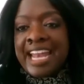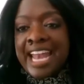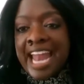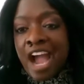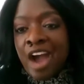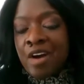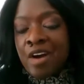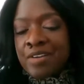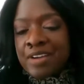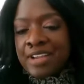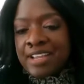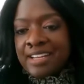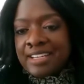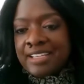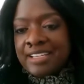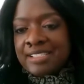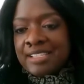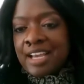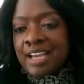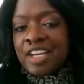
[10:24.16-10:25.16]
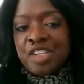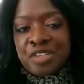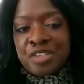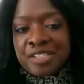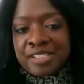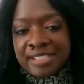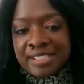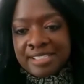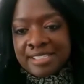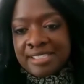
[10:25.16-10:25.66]
now it is
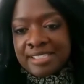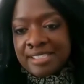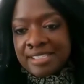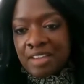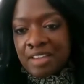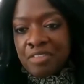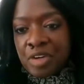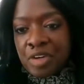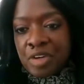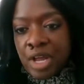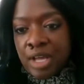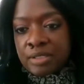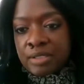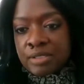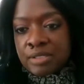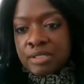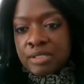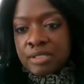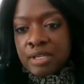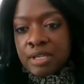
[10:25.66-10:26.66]
$167.